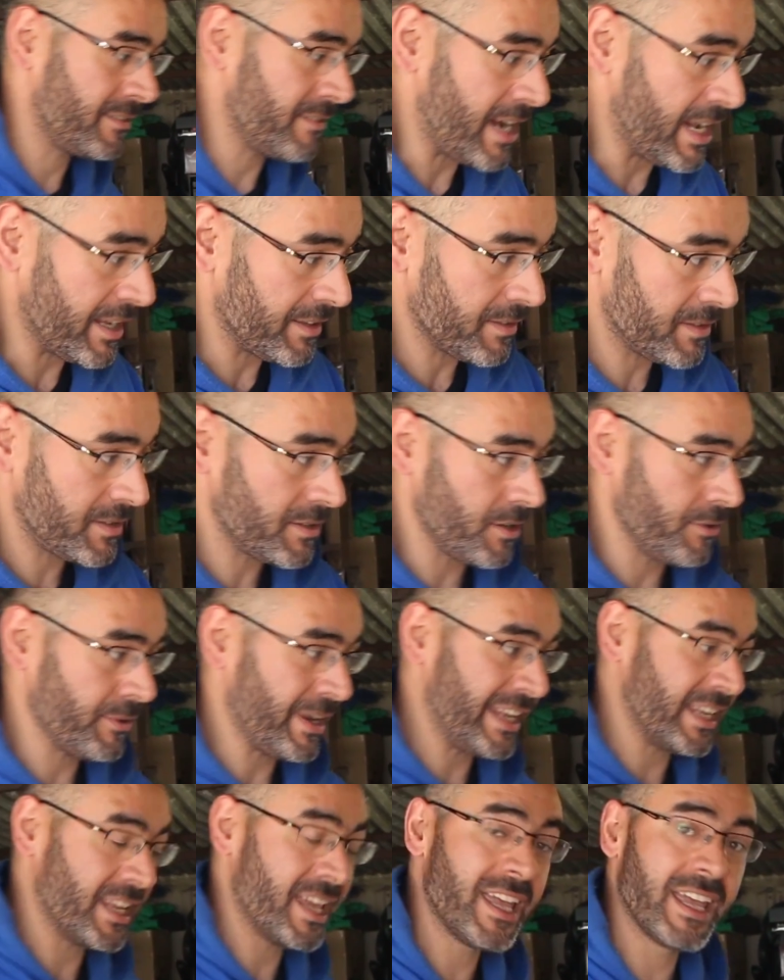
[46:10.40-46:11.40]
right? So
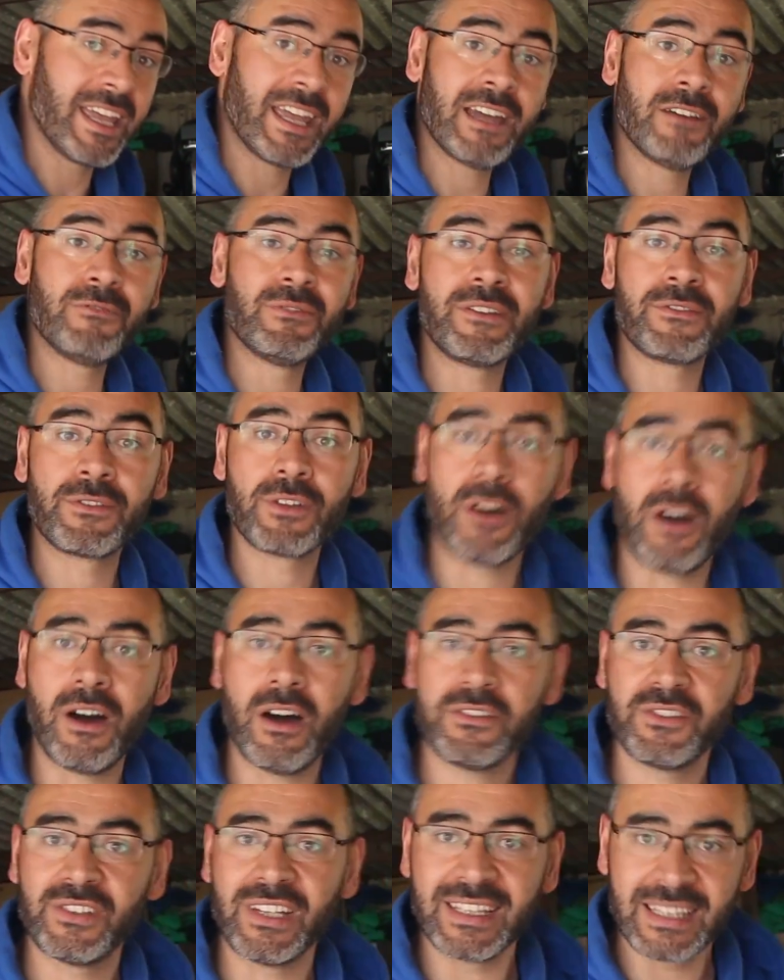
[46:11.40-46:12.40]
in here we've
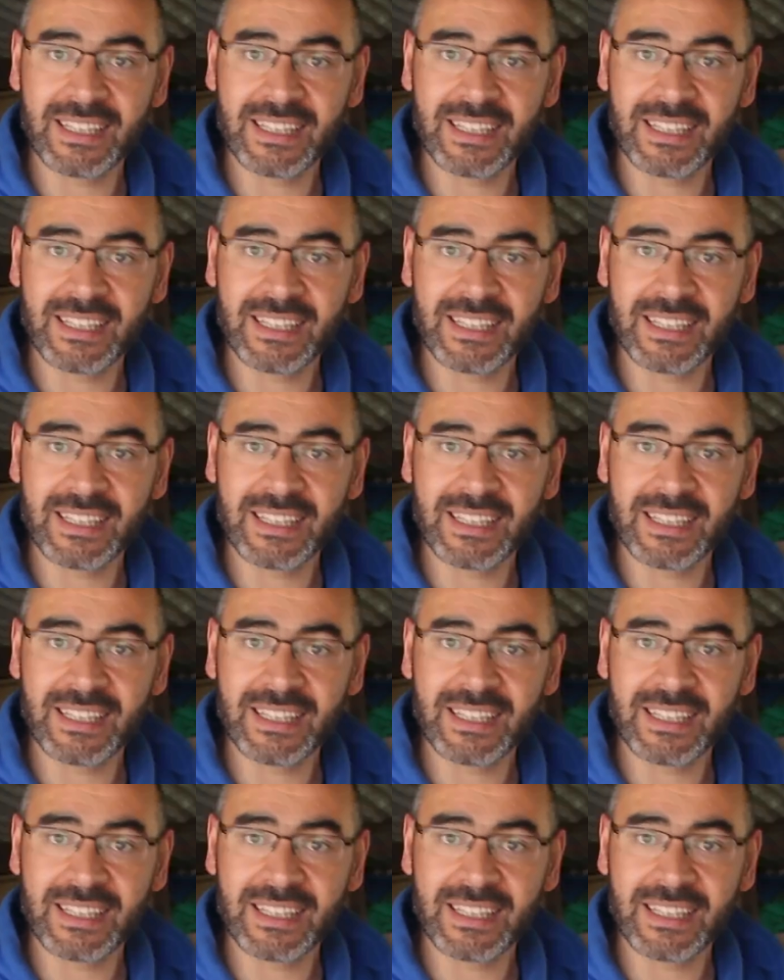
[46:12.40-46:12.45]
got the